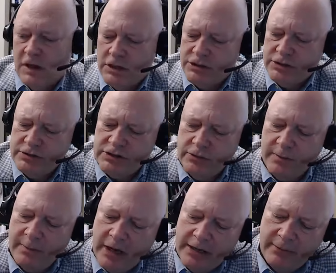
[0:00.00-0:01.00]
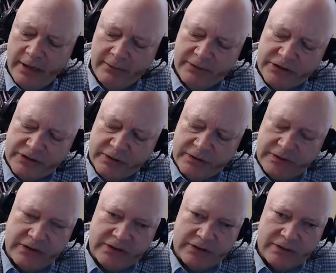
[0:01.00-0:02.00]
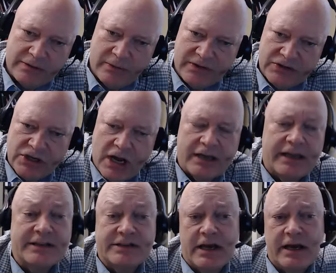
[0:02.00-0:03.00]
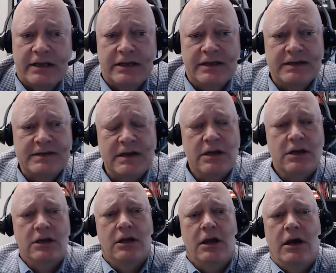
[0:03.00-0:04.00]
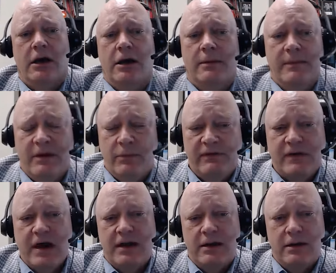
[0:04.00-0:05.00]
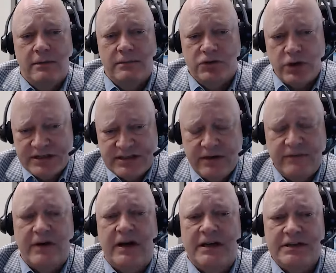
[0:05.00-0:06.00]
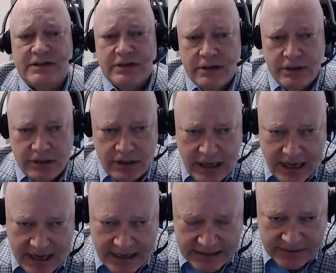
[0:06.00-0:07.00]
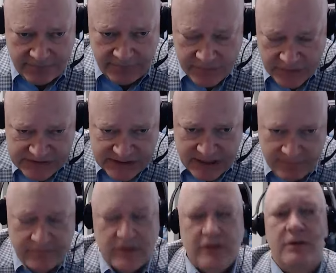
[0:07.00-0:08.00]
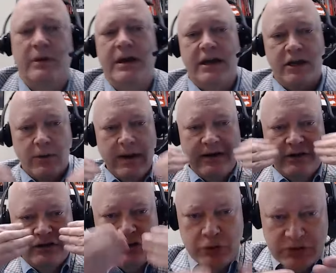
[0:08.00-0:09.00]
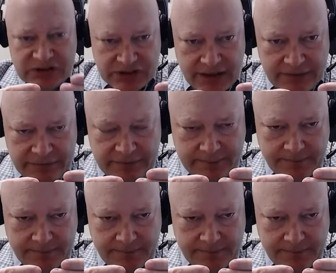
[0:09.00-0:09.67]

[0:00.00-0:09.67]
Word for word: So the bottom line with shock anxiety is that we've got to trust the device and feel safe. Then we got to go out and do stuff.